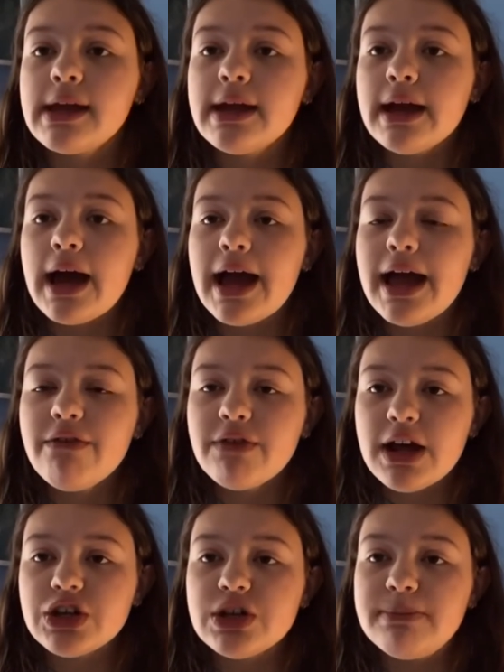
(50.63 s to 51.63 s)
I haven't
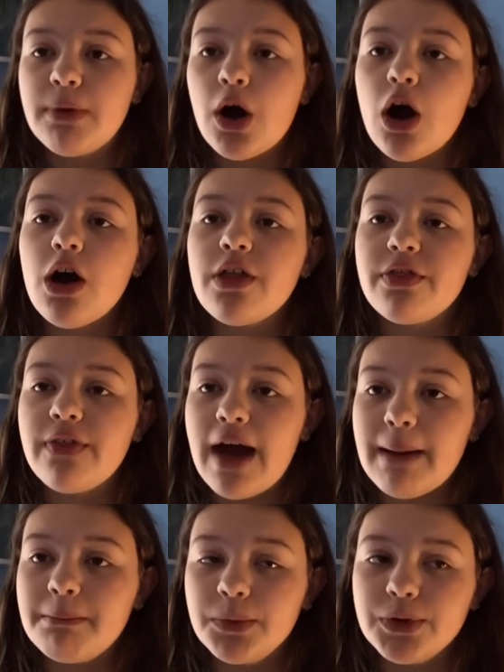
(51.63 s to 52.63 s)
actually bought
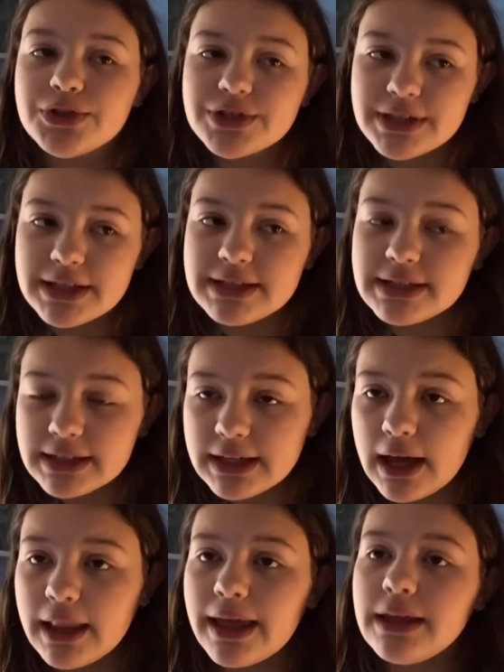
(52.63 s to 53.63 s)
that much this
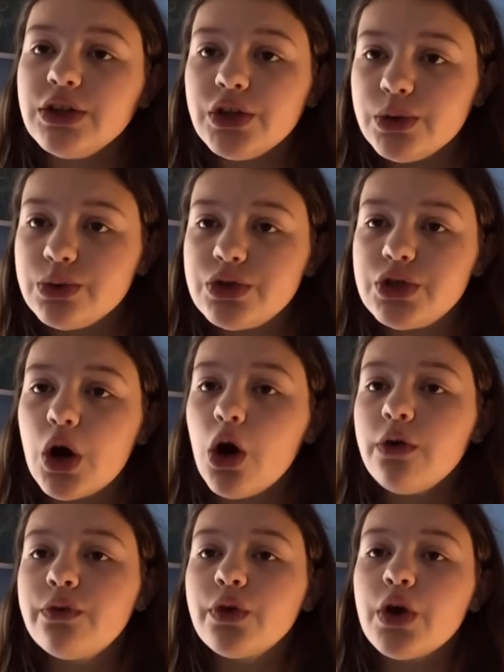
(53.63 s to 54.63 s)
year, like new
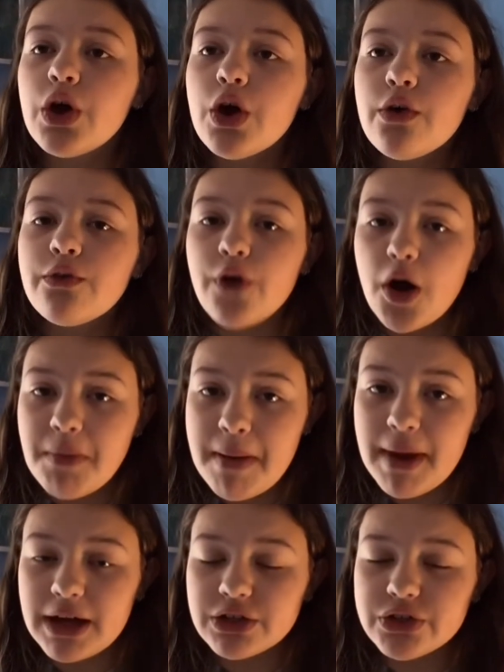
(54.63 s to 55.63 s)
stuff for my
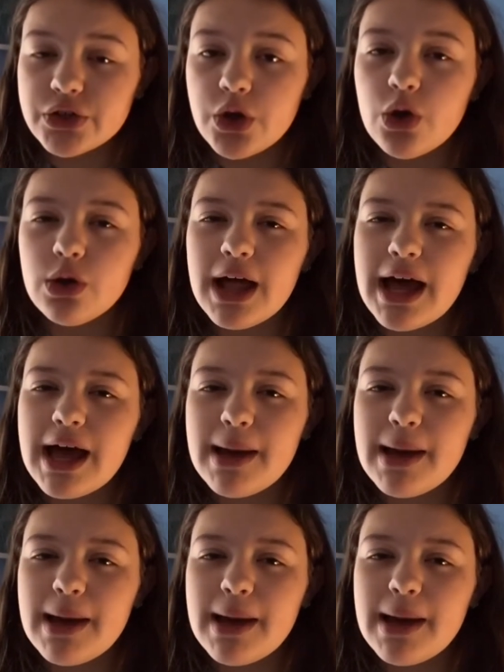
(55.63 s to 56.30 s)
back to school,